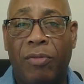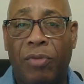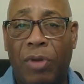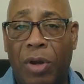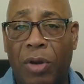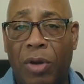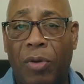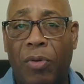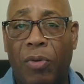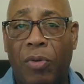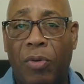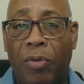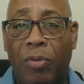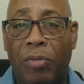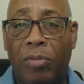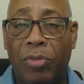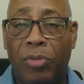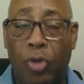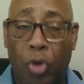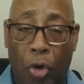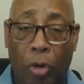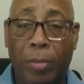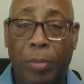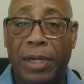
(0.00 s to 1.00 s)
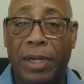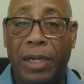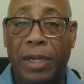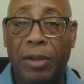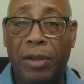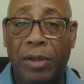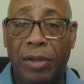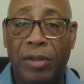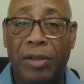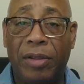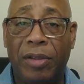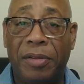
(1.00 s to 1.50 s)
Well,
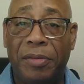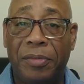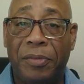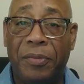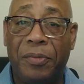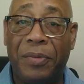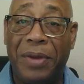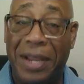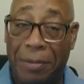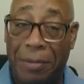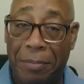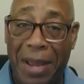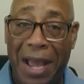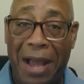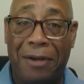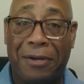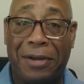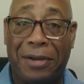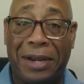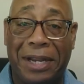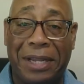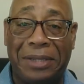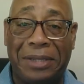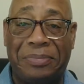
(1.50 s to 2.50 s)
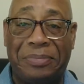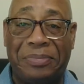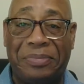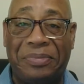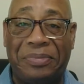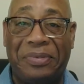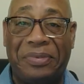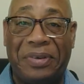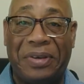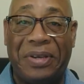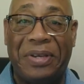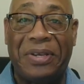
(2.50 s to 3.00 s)
normally, we had a balcony.
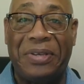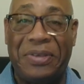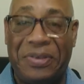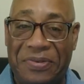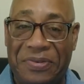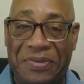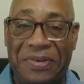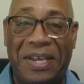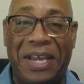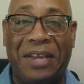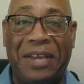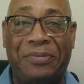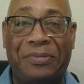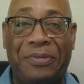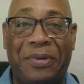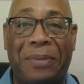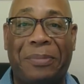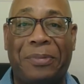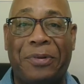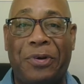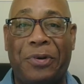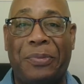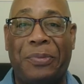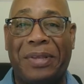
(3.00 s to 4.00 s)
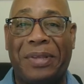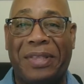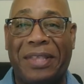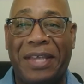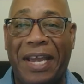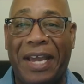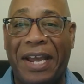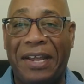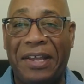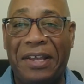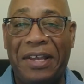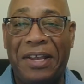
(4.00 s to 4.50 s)
You can guess where I'm going with
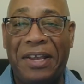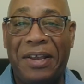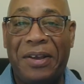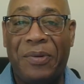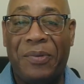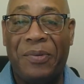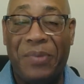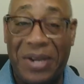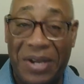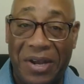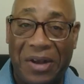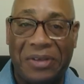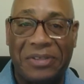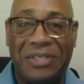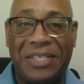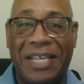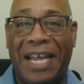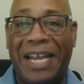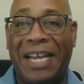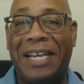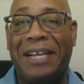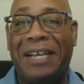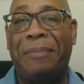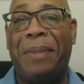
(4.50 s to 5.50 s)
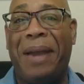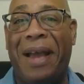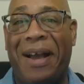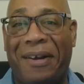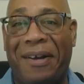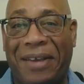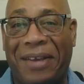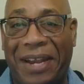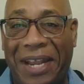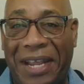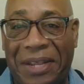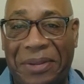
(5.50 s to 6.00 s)
that. We all sat in the
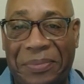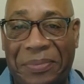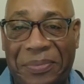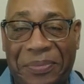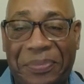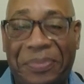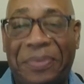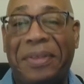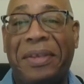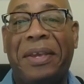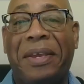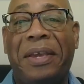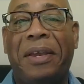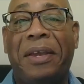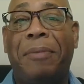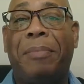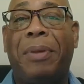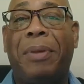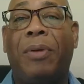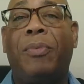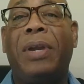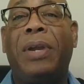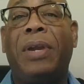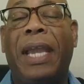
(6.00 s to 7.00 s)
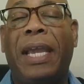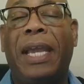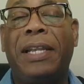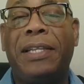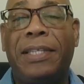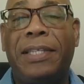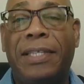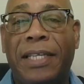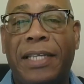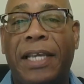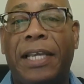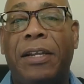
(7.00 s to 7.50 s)
balcony, but we had
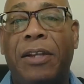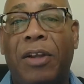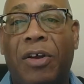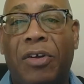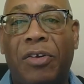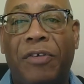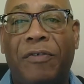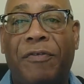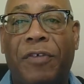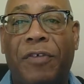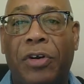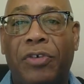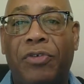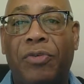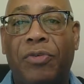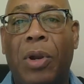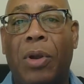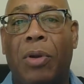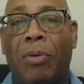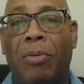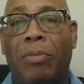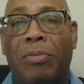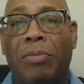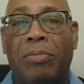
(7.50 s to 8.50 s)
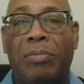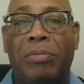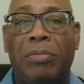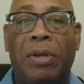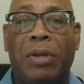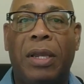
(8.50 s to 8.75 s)
to sit on the first row.